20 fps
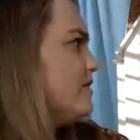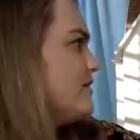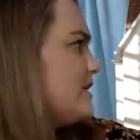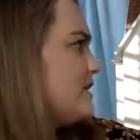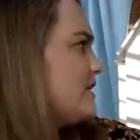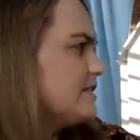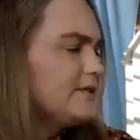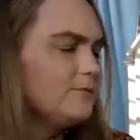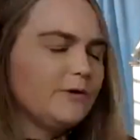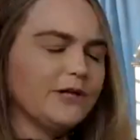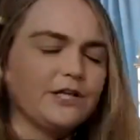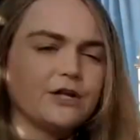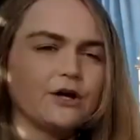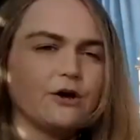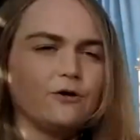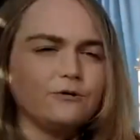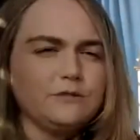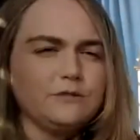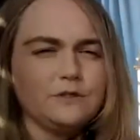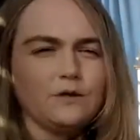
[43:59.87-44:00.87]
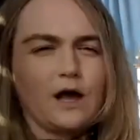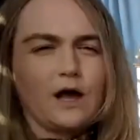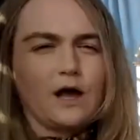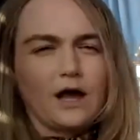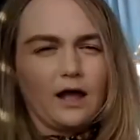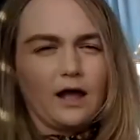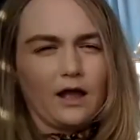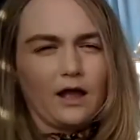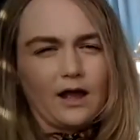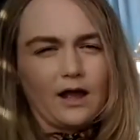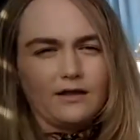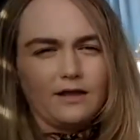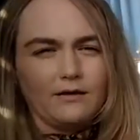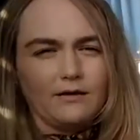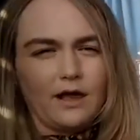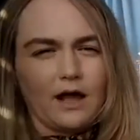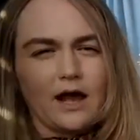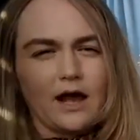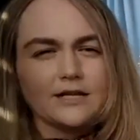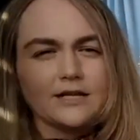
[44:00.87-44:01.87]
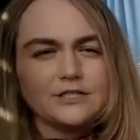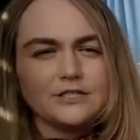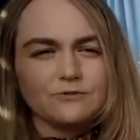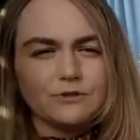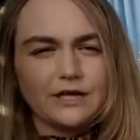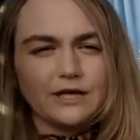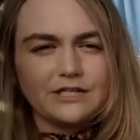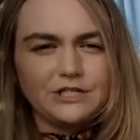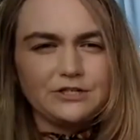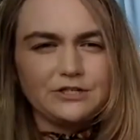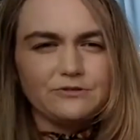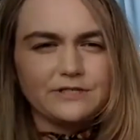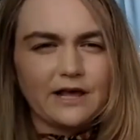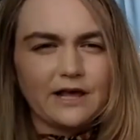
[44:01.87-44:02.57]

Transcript: these windows, I I do like to use